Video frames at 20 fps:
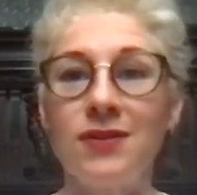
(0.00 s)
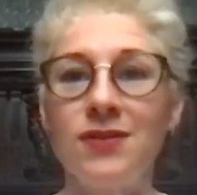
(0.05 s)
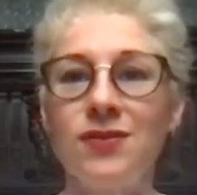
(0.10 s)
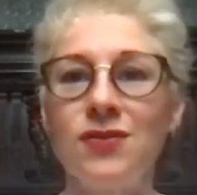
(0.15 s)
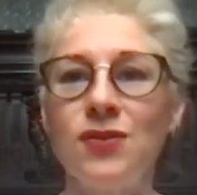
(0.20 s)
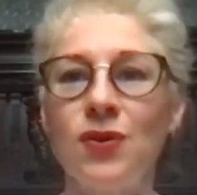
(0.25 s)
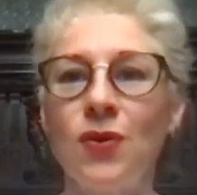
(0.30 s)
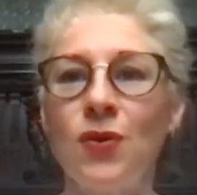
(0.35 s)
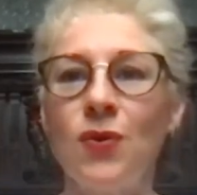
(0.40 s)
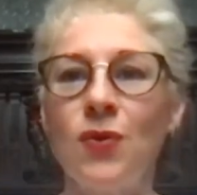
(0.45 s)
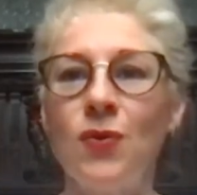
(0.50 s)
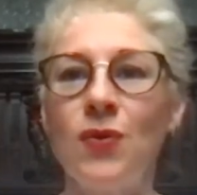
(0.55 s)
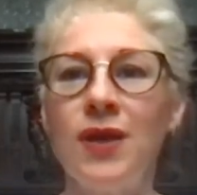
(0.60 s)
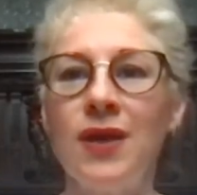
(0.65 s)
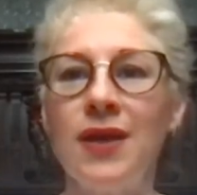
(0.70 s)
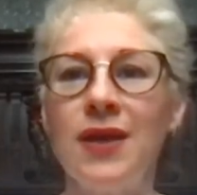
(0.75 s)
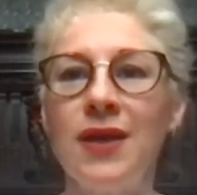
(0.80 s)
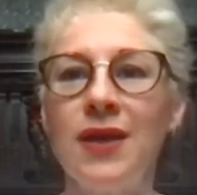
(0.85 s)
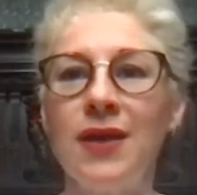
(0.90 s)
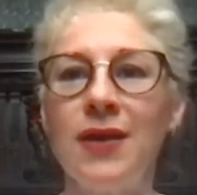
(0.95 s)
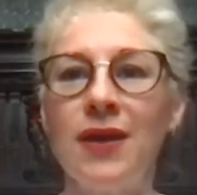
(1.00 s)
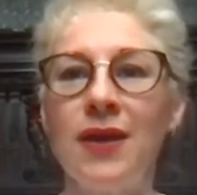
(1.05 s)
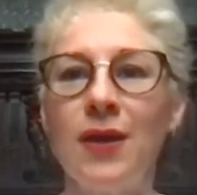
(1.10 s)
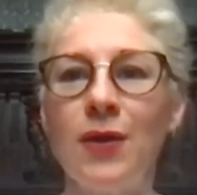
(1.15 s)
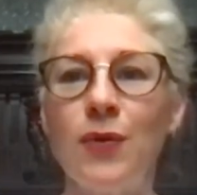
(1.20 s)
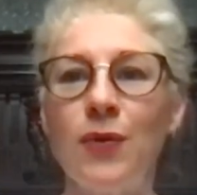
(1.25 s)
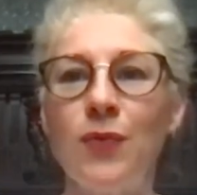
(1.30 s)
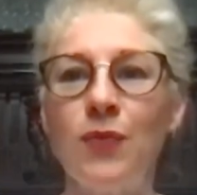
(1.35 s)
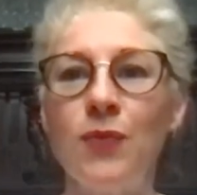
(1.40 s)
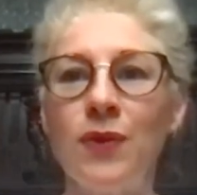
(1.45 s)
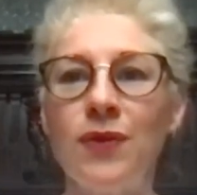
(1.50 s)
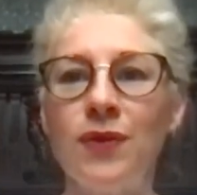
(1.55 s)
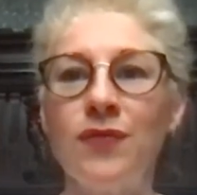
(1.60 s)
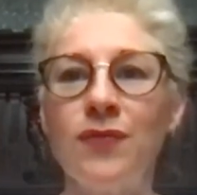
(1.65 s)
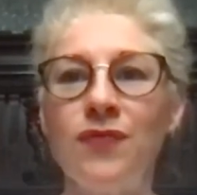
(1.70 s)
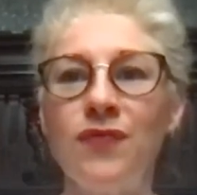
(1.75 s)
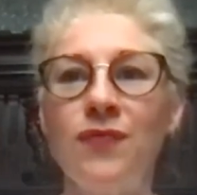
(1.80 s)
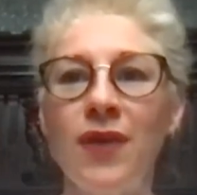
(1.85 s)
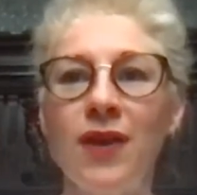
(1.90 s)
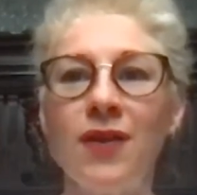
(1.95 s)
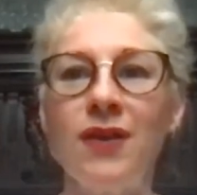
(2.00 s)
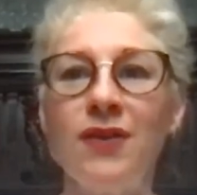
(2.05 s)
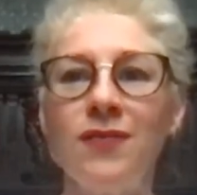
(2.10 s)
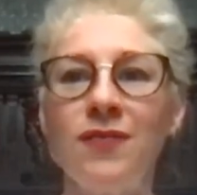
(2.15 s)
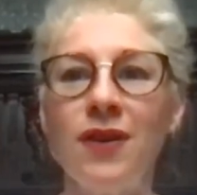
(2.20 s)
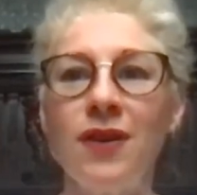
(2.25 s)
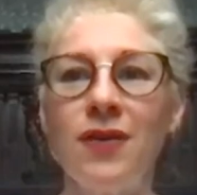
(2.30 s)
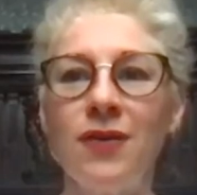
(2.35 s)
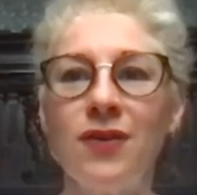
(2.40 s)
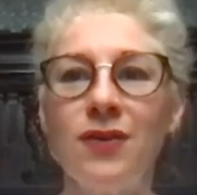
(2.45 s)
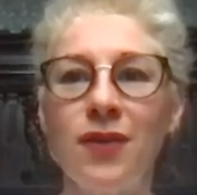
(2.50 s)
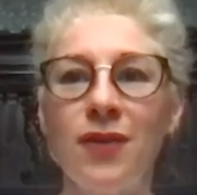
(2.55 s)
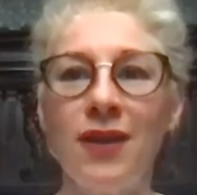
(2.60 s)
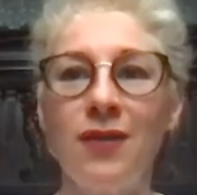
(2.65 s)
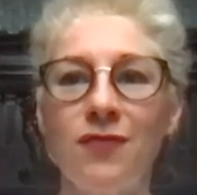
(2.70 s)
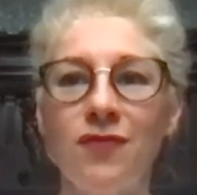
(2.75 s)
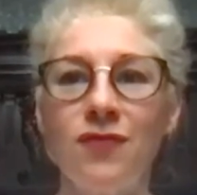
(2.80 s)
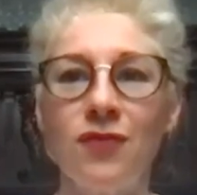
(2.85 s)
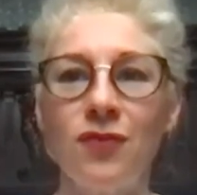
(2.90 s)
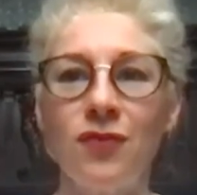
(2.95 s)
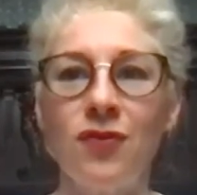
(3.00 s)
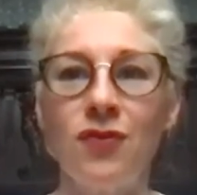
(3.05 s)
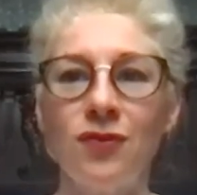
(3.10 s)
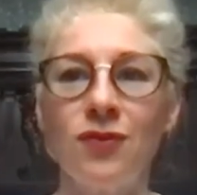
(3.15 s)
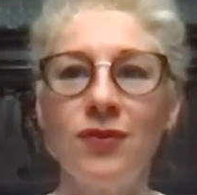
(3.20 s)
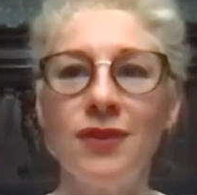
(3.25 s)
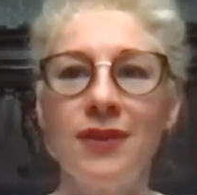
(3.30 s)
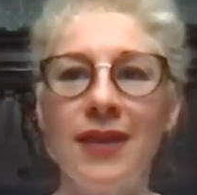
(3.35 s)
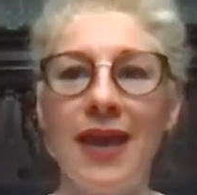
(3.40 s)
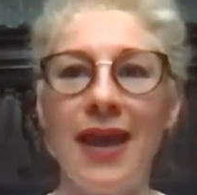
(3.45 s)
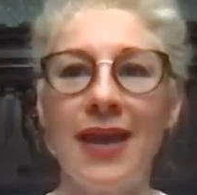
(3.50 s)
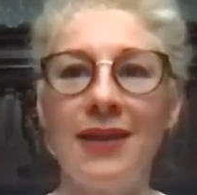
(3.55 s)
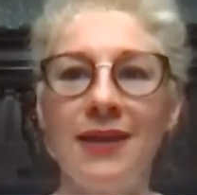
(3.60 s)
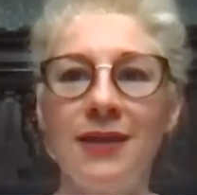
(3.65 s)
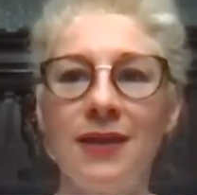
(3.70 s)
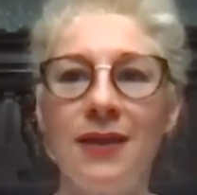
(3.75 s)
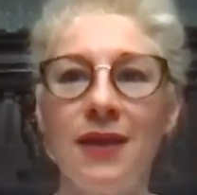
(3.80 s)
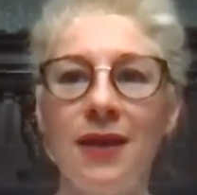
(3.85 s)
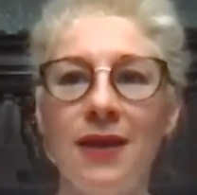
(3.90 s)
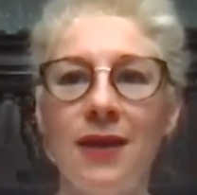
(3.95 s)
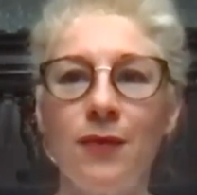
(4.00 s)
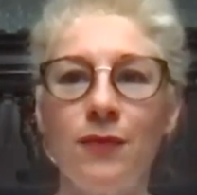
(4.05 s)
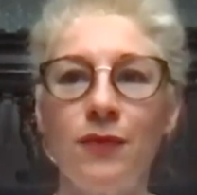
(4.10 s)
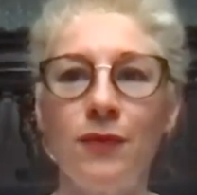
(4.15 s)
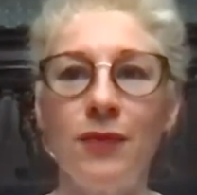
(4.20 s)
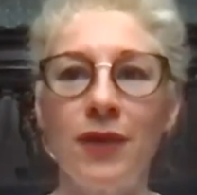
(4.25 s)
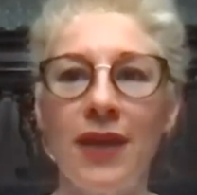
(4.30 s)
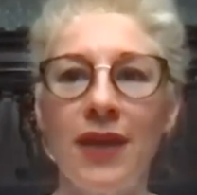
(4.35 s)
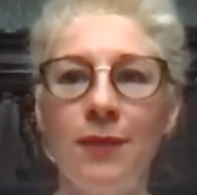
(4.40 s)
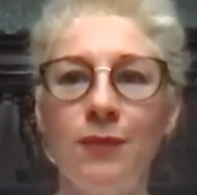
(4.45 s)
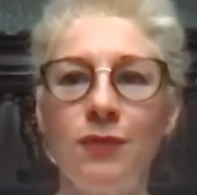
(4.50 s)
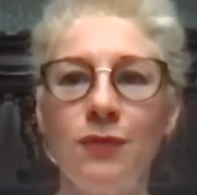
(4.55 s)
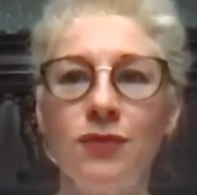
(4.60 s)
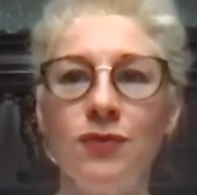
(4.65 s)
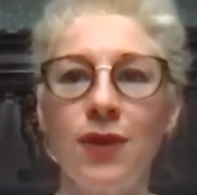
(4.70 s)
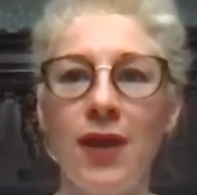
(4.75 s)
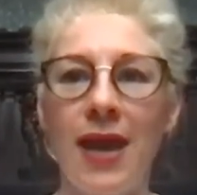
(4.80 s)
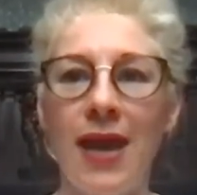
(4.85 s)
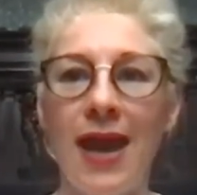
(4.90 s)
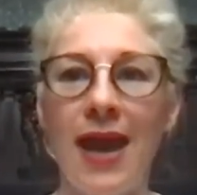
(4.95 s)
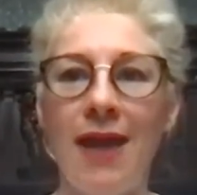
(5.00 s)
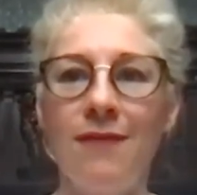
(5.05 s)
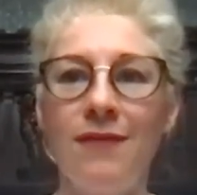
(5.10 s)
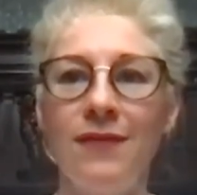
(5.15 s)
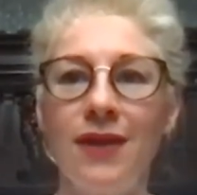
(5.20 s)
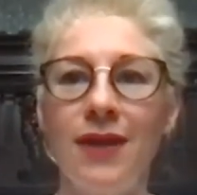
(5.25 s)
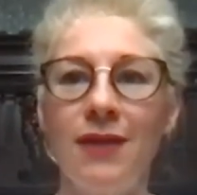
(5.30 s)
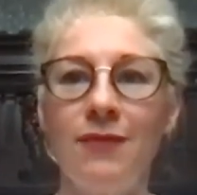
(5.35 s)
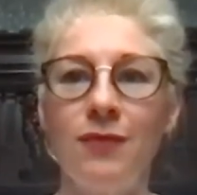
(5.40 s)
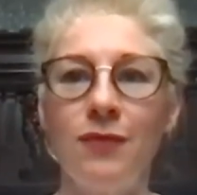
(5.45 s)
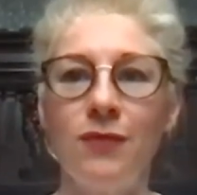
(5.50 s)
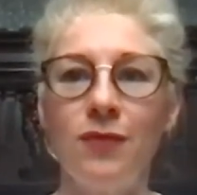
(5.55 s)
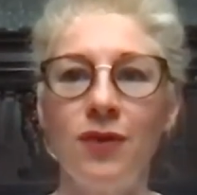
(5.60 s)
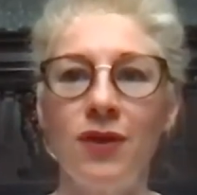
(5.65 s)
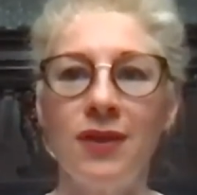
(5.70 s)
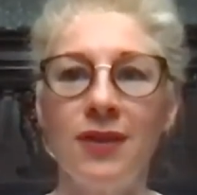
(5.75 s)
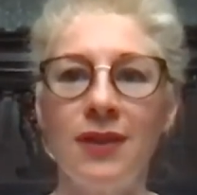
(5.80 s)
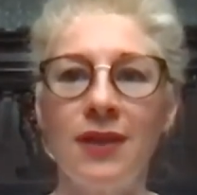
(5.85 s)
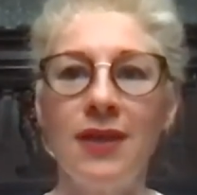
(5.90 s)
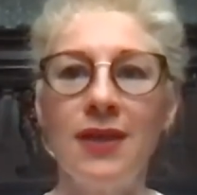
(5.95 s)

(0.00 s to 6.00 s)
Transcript: So we're very, very grateful that we were able to have everyone